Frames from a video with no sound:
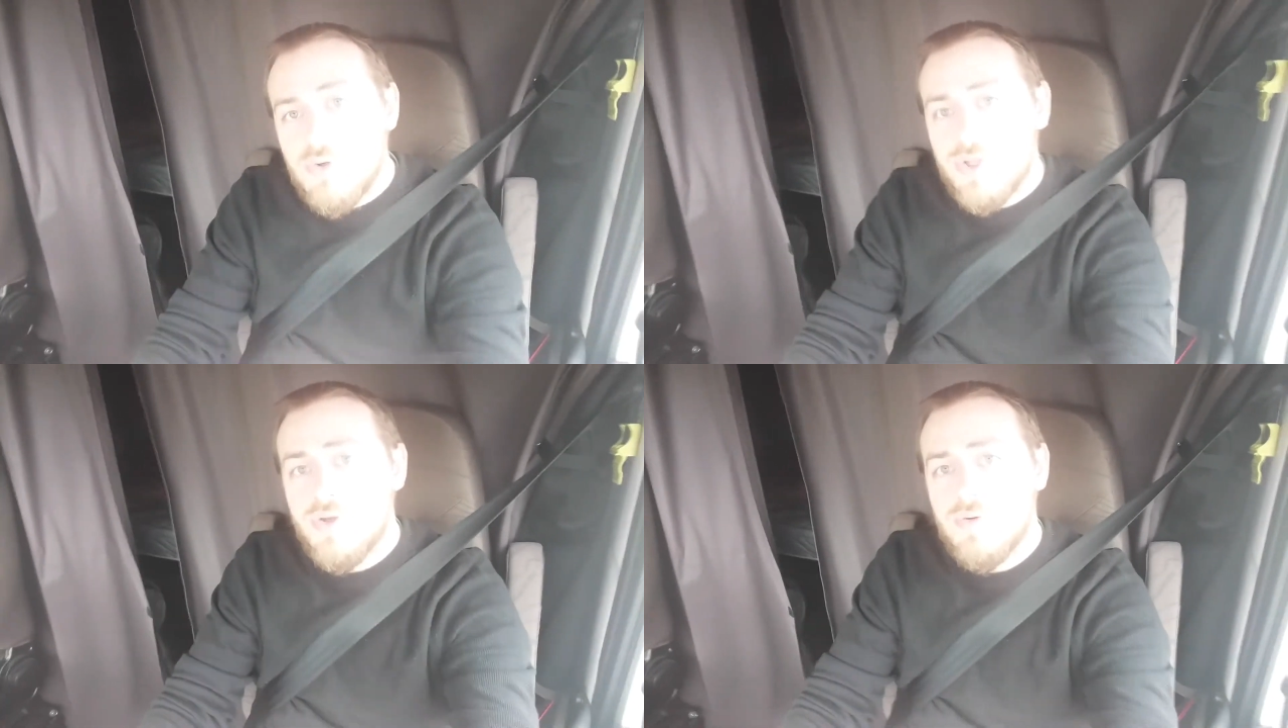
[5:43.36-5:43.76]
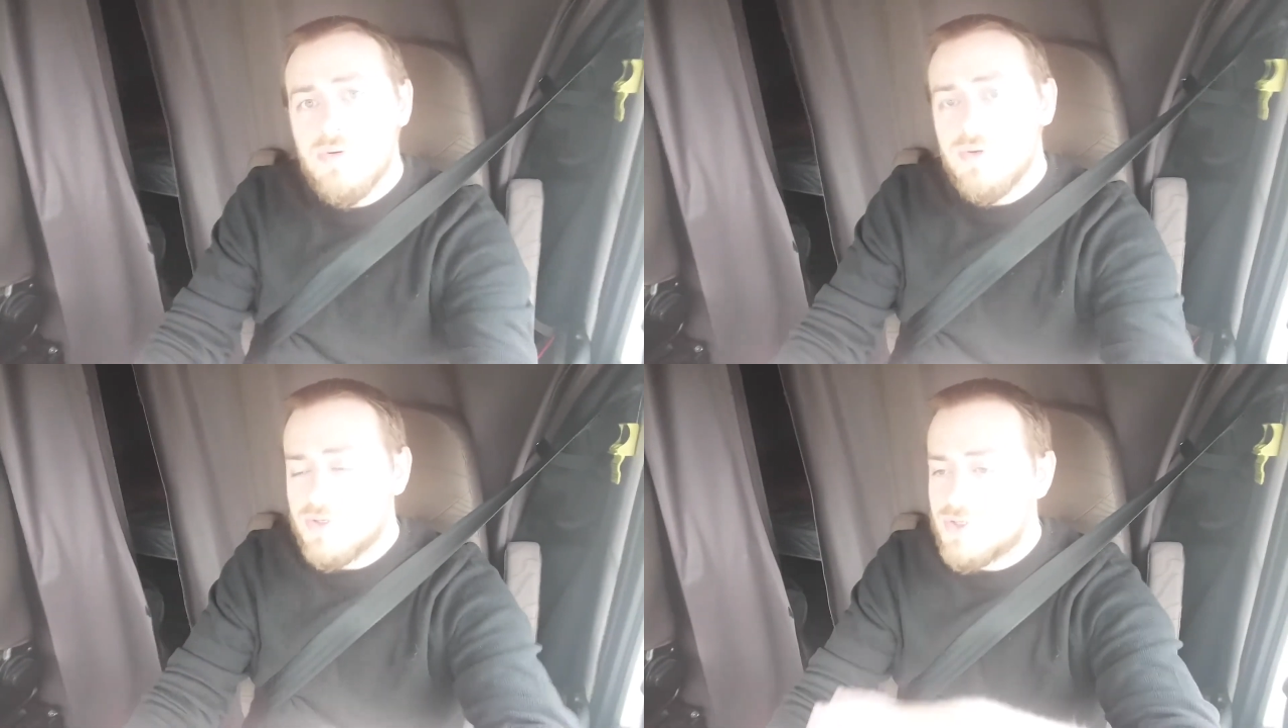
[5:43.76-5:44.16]
do
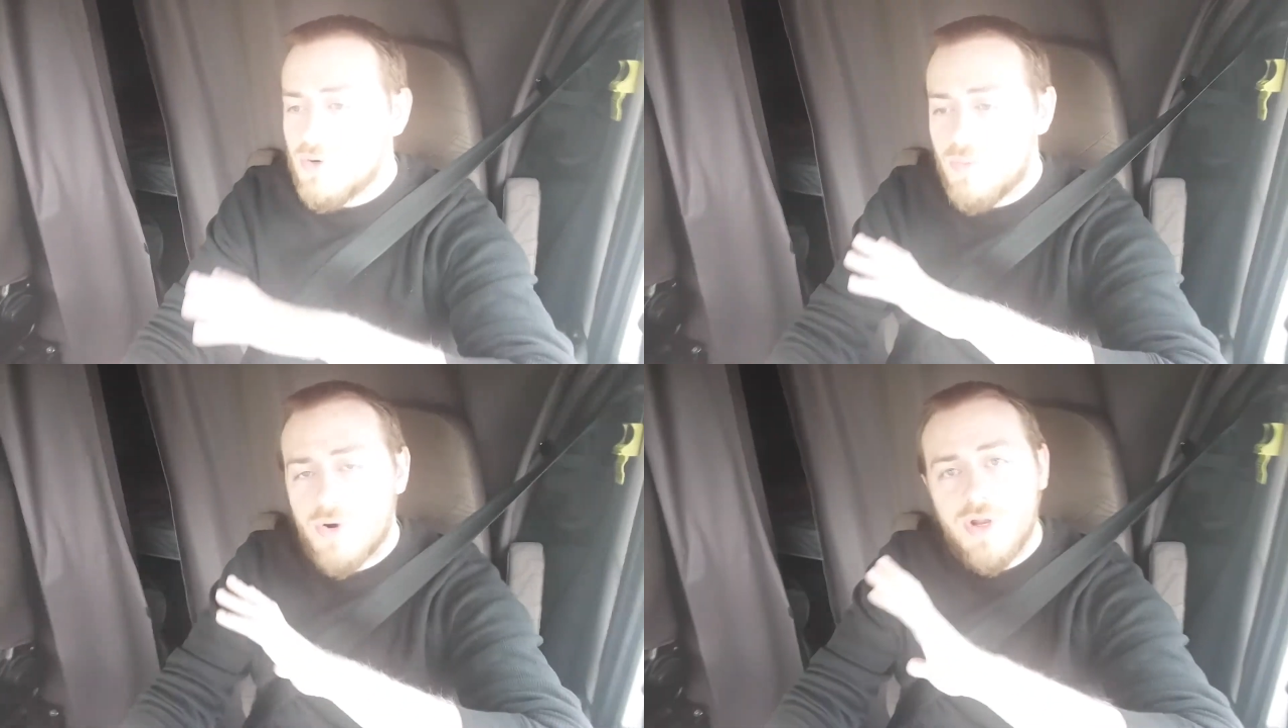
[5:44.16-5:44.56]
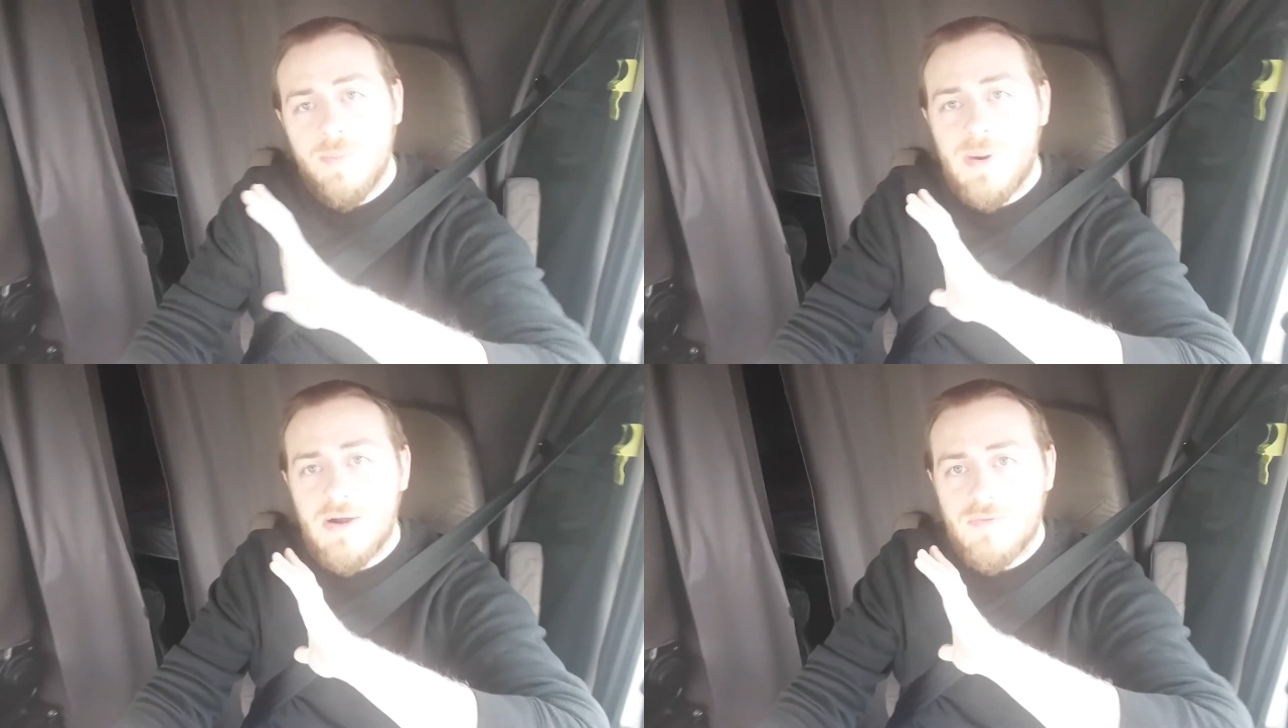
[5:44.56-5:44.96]
you. Don't worry
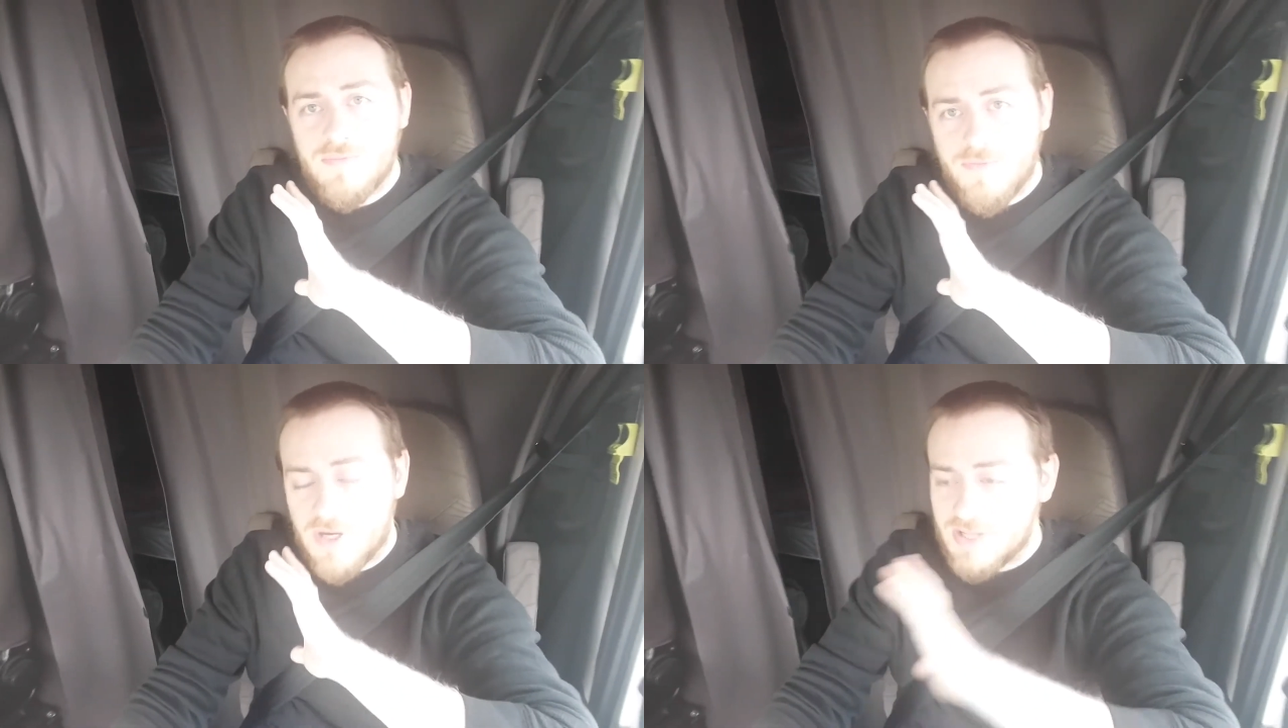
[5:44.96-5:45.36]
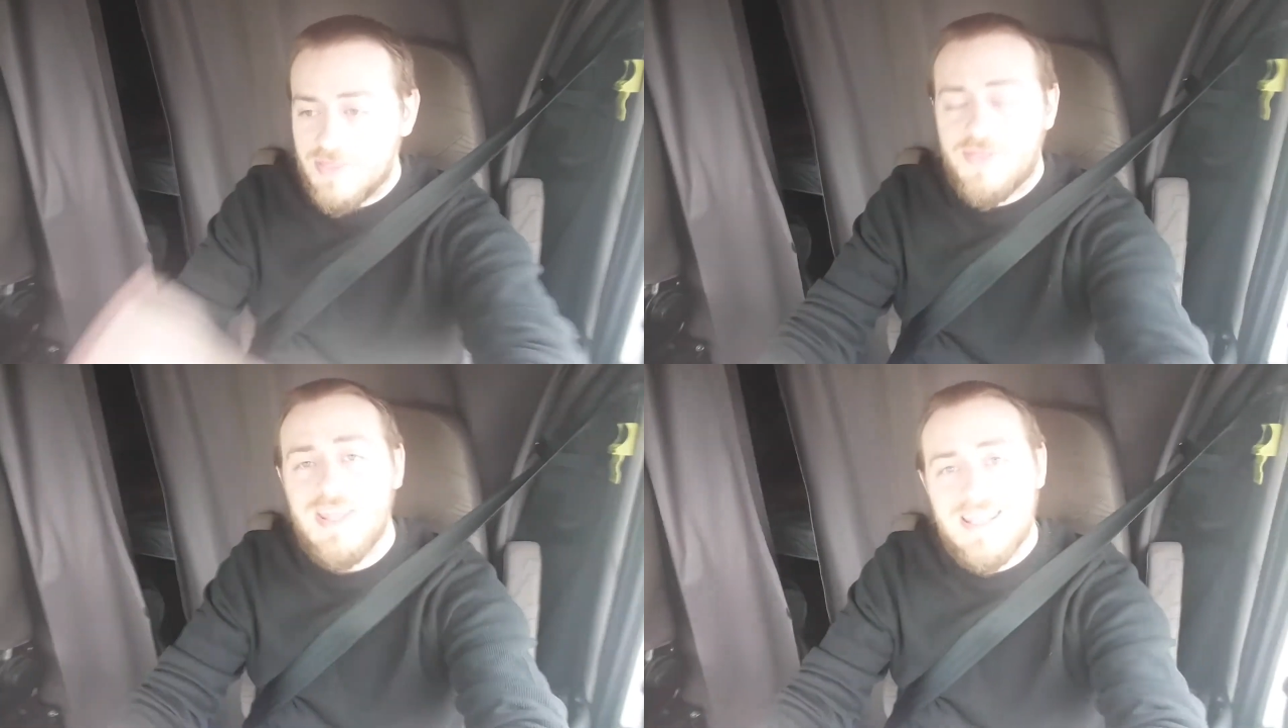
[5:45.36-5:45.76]
about
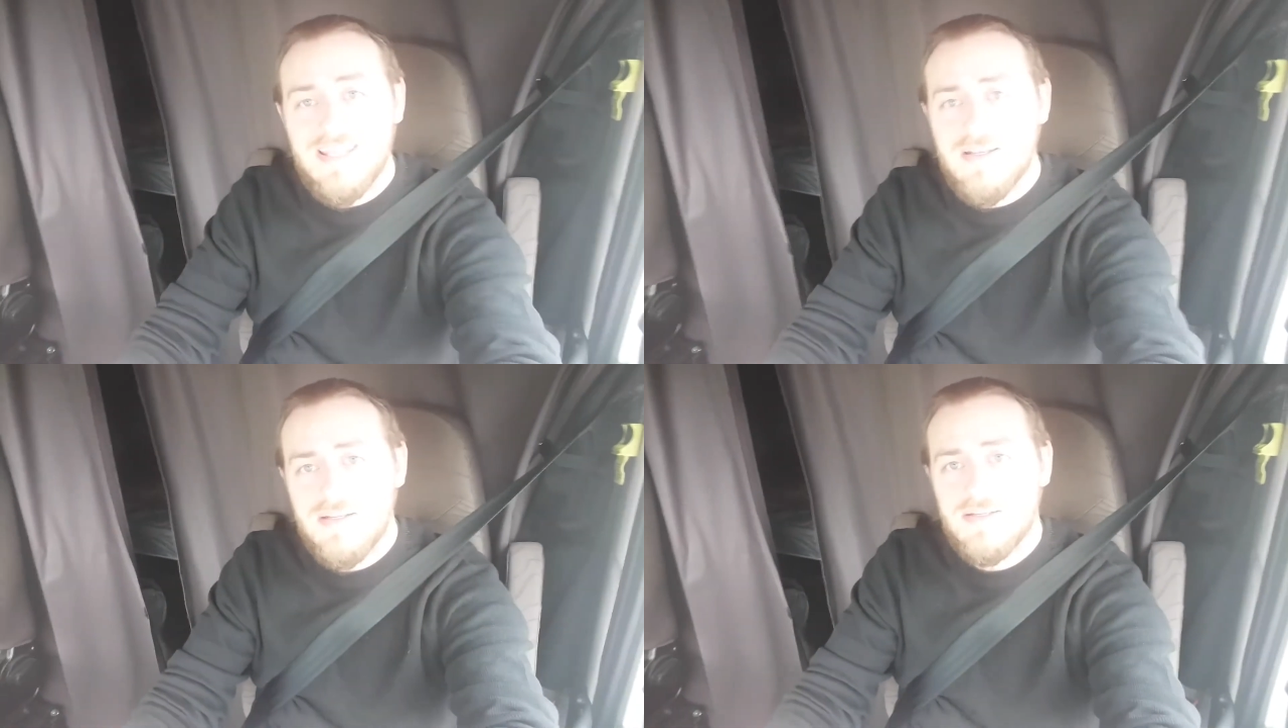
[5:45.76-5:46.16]
fucking thinking.